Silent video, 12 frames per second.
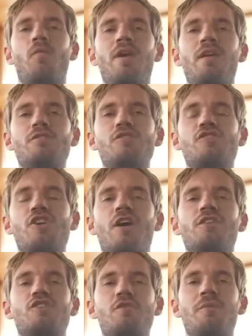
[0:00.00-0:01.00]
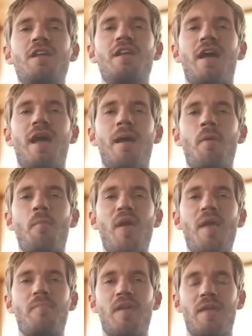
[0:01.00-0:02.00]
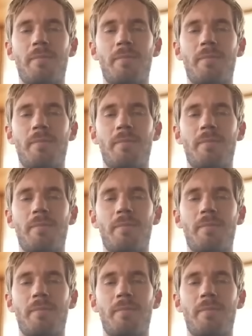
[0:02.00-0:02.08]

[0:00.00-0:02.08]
Windows talks to me like I'm a baby.